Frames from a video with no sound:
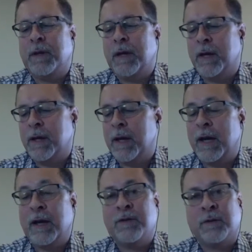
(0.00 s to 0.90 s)
And
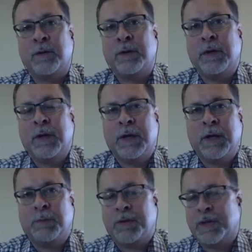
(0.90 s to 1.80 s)
Agile, in
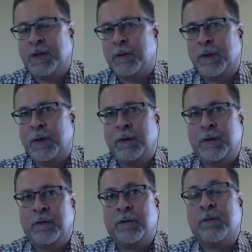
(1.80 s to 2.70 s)
particular, the
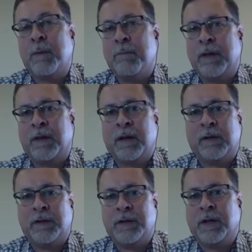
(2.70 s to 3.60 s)
Scrum
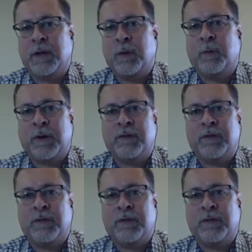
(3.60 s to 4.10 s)
methodology was